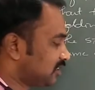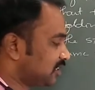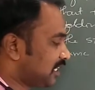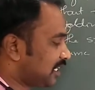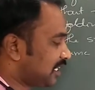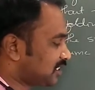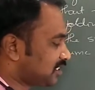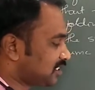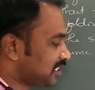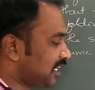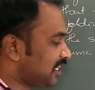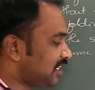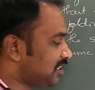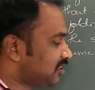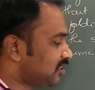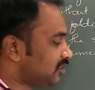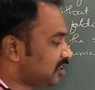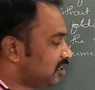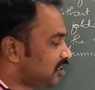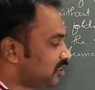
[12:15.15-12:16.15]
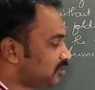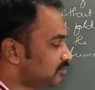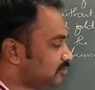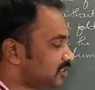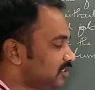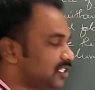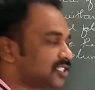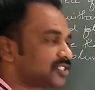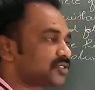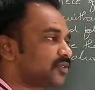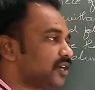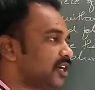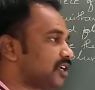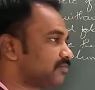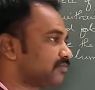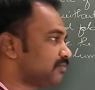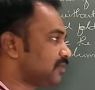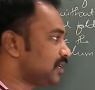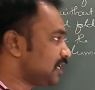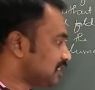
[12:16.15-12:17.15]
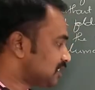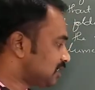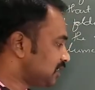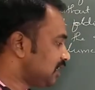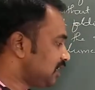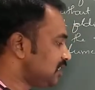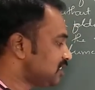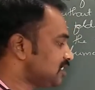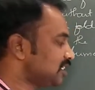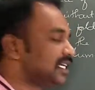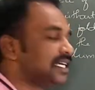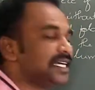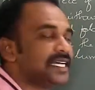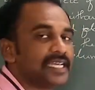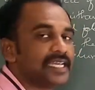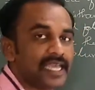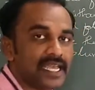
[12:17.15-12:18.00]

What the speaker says: That side of the square piece is